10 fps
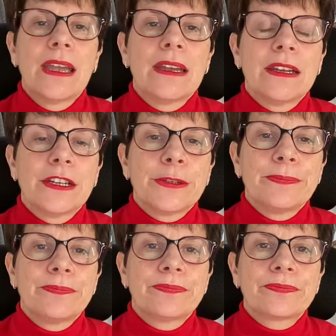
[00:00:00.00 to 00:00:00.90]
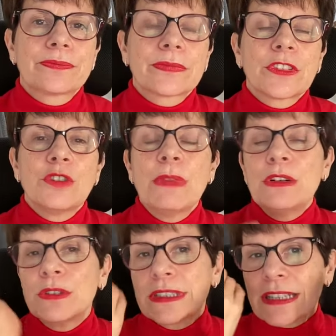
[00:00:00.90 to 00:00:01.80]
um, you may
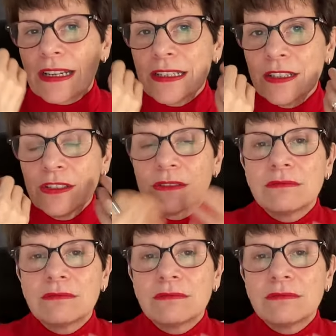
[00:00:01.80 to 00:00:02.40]
look tired,